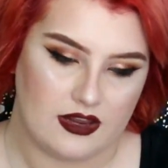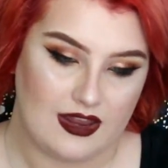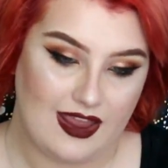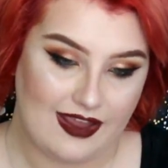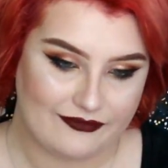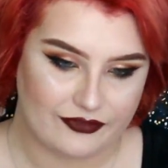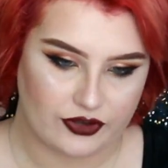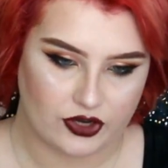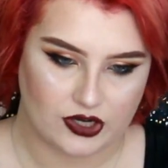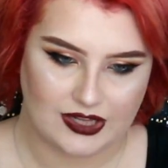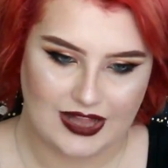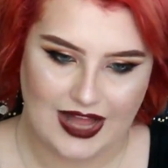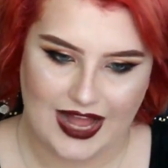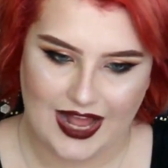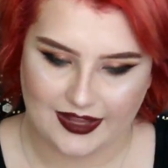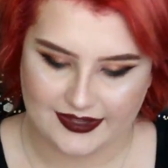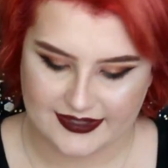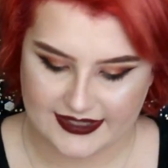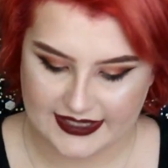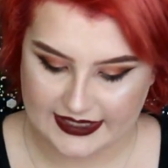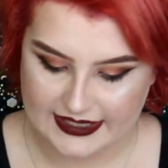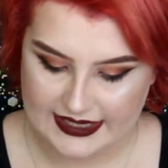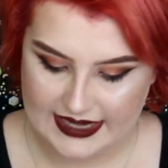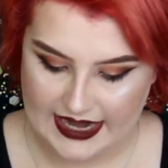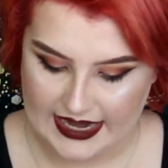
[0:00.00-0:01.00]
You have your
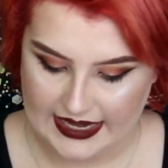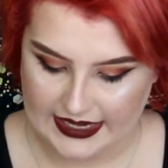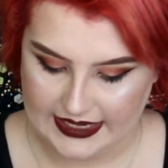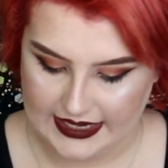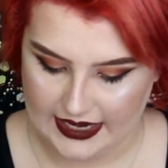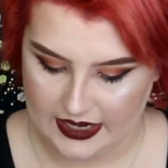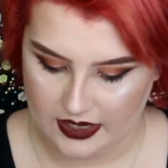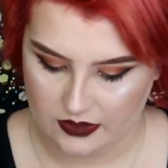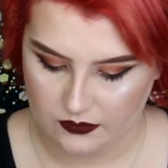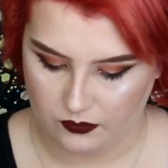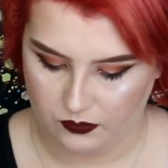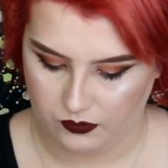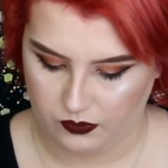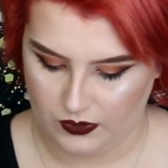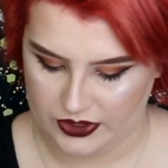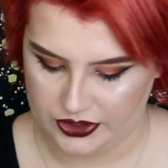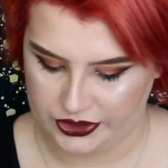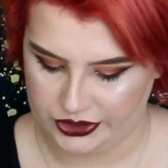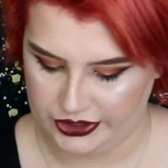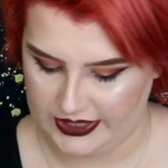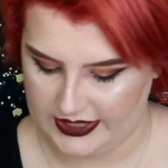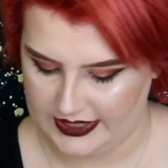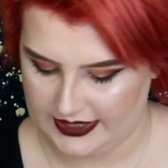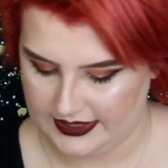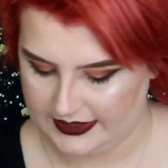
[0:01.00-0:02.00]
classic Naked,
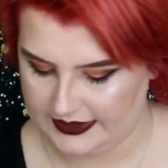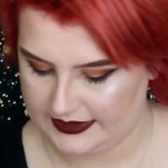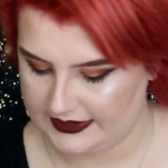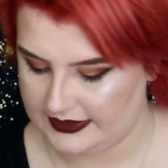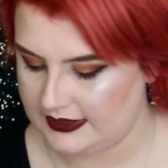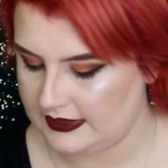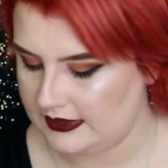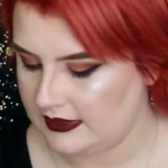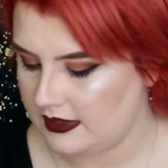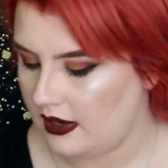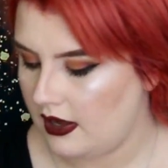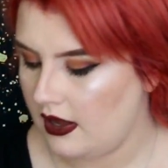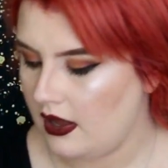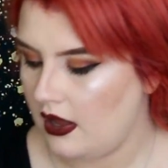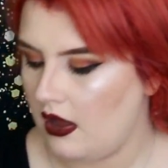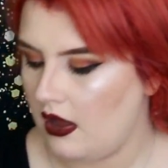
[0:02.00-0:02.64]
which is